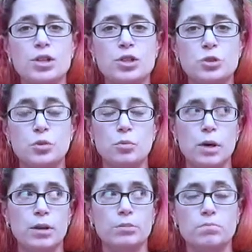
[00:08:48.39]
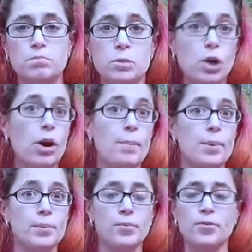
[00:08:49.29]
Every odd year,
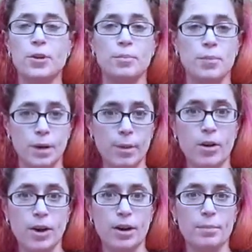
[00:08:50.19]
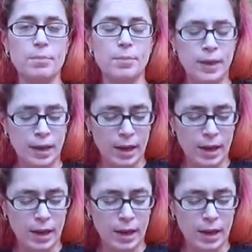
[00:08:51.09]
so Eurotrip 2011,